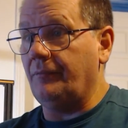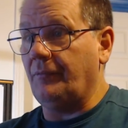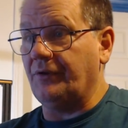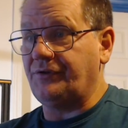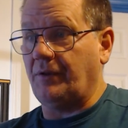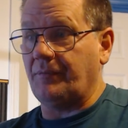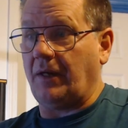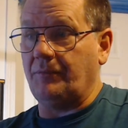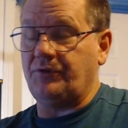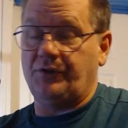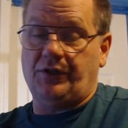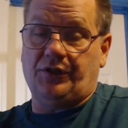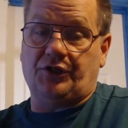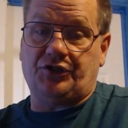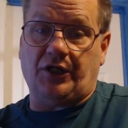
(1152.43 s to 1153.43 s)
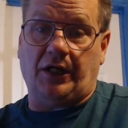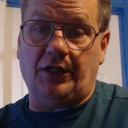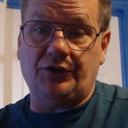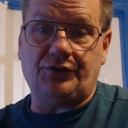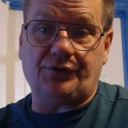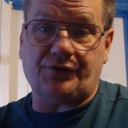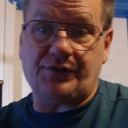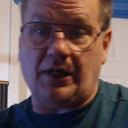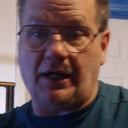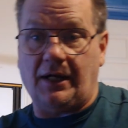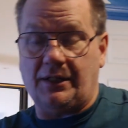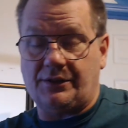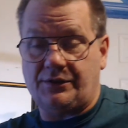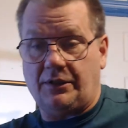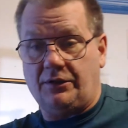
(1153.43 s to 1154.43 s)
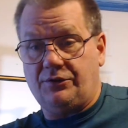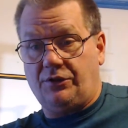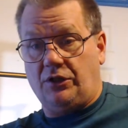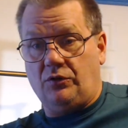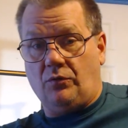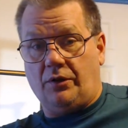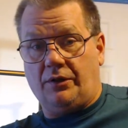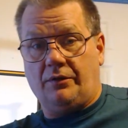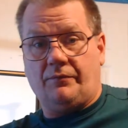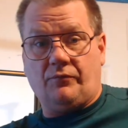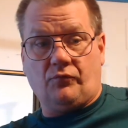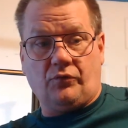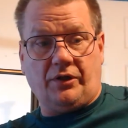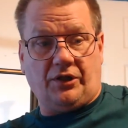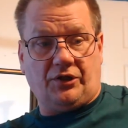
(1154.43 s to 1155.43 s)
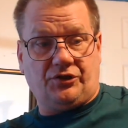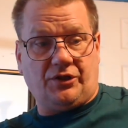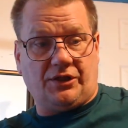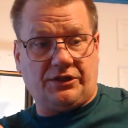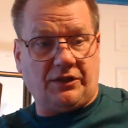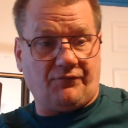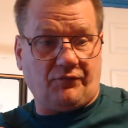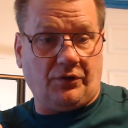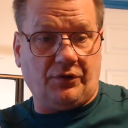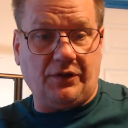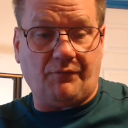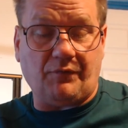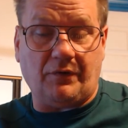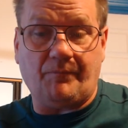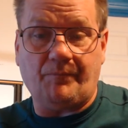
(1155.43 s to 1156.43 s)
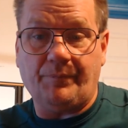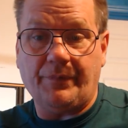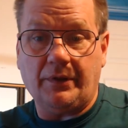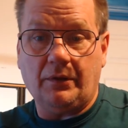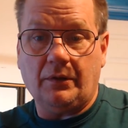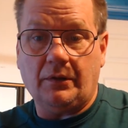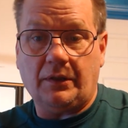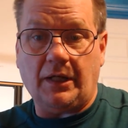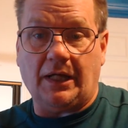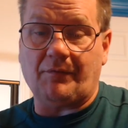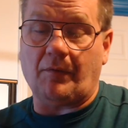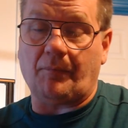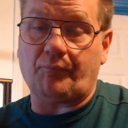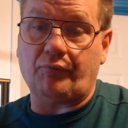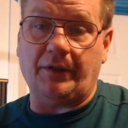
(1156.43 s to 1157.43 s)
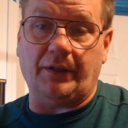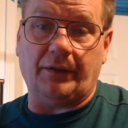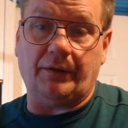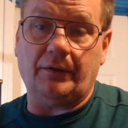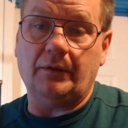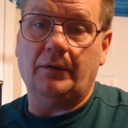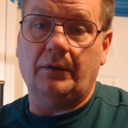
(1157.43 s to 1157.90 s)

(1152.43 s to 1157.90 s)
but sometimes you need to change your size as you want to readjust it for a different kind of a print.